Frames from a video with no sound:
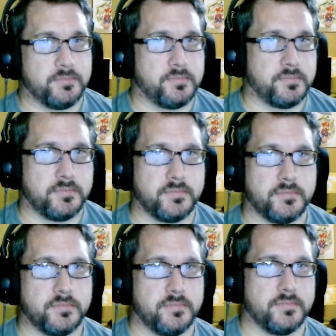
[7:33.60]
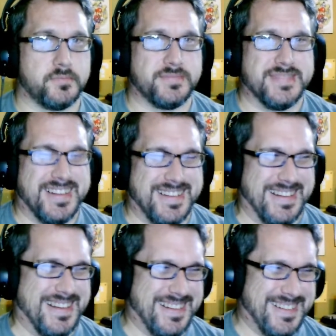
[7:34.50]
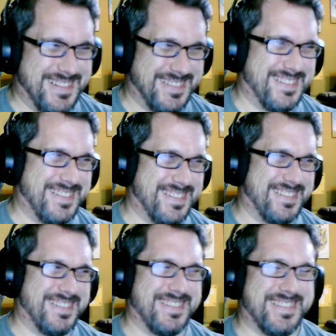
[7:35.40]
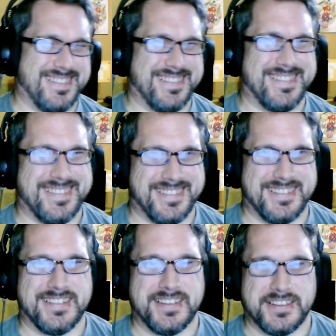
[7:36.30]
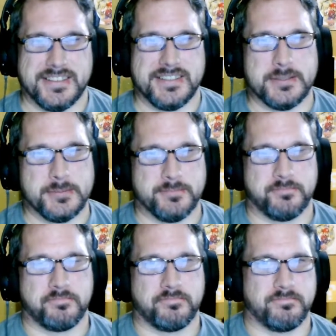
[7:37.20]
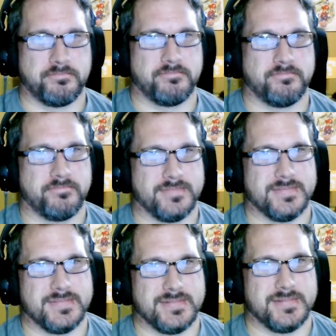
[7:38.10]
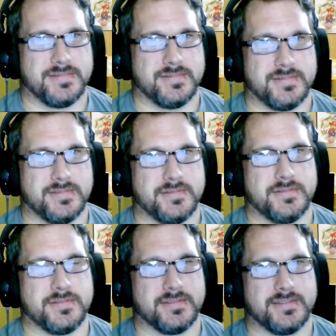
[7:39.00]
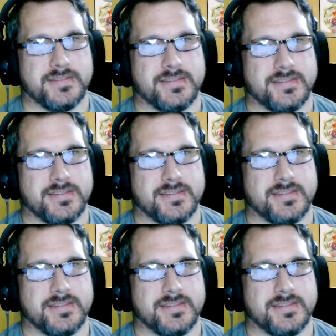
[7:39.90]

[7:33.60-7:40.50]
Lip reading: (not speaking)